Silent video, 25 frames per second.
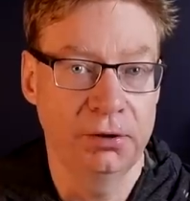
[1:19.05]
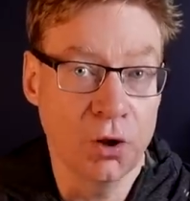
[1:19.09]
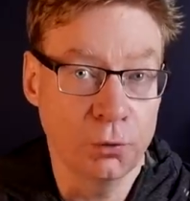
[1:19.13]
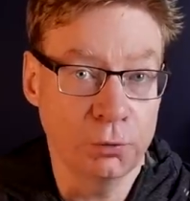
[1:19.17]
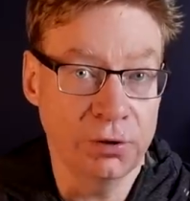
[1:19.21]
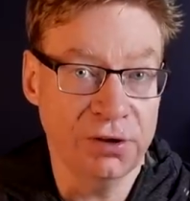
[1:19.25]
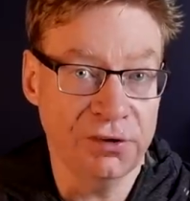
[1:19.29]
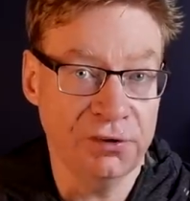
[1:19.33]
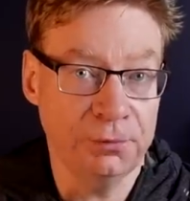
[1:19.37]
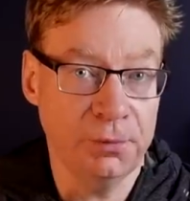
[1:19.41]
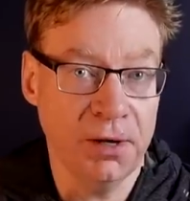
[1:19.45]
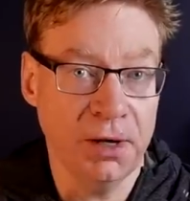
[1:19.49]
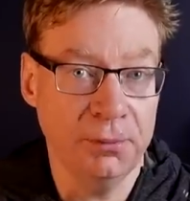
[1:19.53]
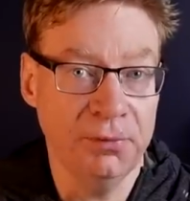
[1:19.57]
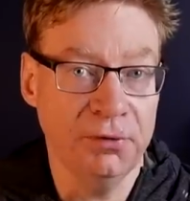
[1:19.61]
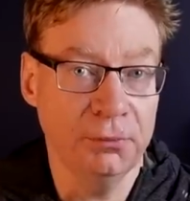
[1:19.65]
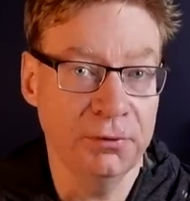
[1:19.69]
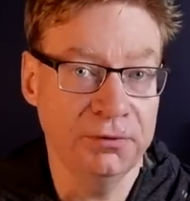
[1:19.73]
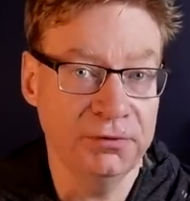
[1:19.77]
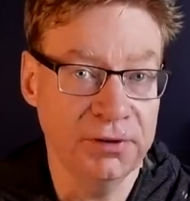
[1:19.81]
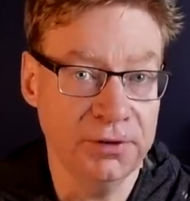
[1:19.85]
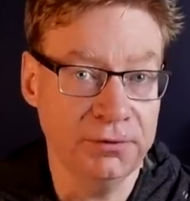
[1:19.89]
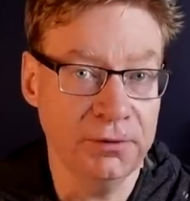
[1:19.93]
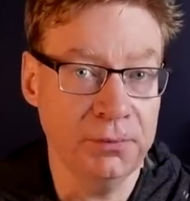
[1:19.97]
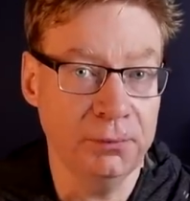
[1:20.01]
We'll experiment
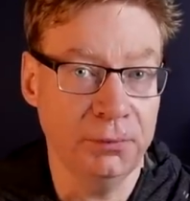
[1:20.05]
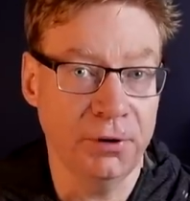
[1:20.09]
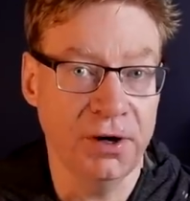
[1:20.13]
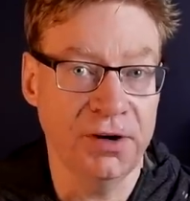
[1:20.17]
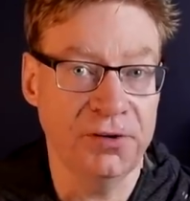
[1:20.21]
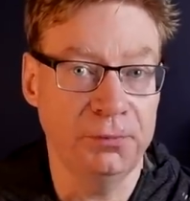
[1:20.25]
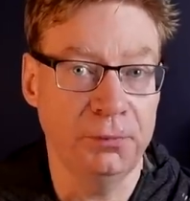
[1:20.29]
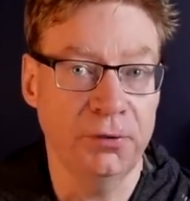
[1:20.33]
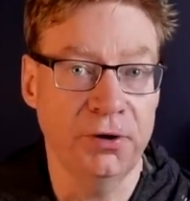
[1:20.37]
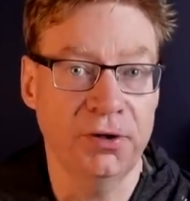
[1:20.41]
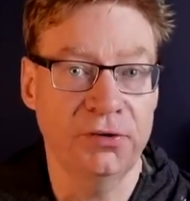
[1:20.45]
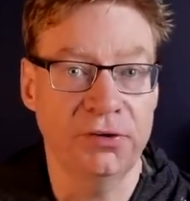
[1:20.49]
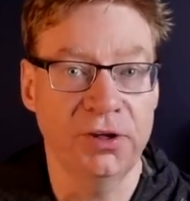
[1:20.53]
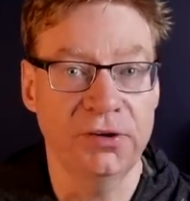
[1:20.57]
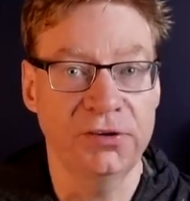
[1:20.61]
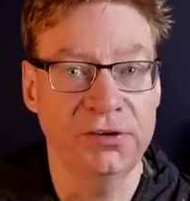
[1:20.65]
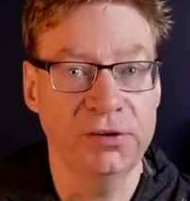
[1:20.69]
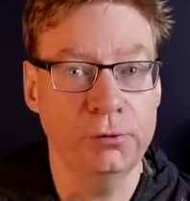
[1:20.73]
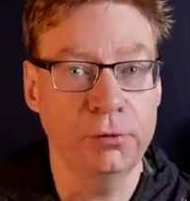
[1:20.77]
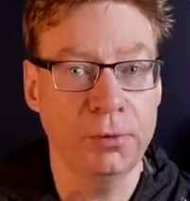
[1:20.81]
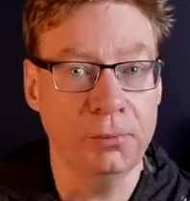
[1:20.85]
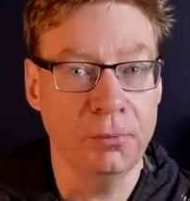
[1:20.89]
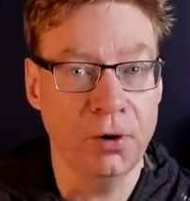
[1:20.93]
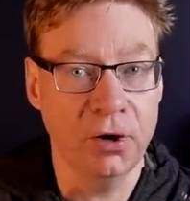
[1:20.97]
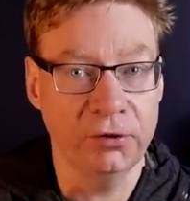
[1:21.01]
with different price points and see
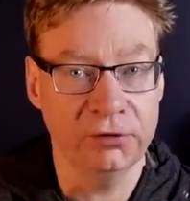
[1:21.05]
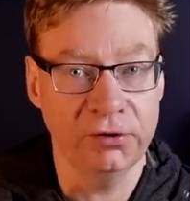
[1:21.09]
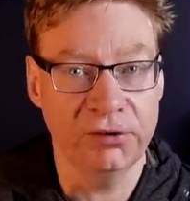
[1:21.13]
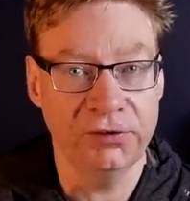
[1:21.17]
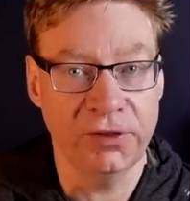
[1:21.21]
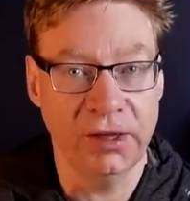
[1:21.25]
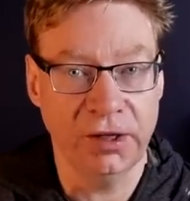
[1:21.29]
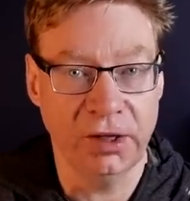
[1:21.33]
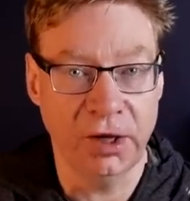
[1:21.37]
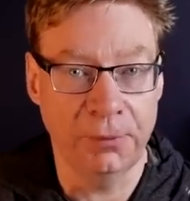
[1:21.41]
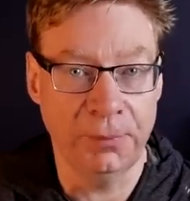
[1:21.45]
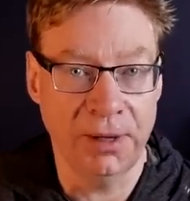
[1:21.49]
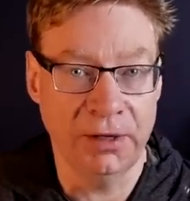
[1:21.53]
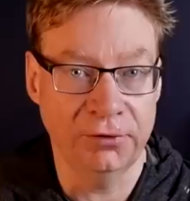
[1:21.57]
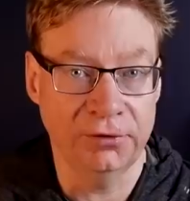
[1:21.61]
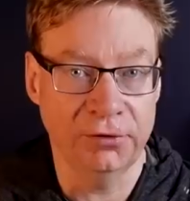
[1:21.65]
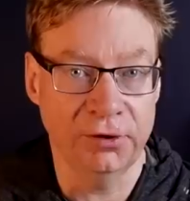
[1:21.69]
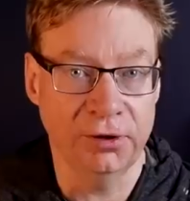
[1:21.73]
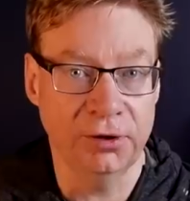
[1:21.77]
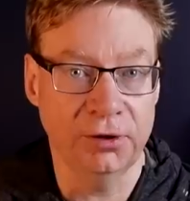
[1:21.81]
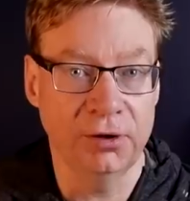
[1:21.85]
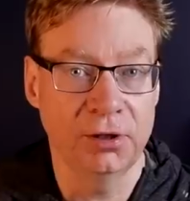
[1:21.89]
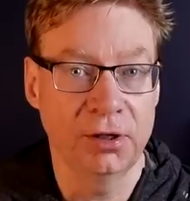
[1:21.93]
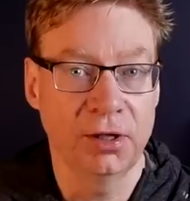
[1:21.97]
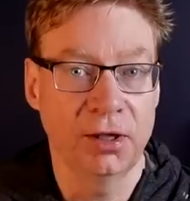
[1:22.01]
what margins they come out
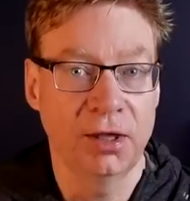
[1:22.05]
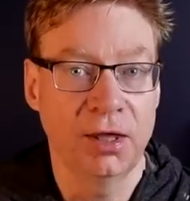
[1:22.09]
to,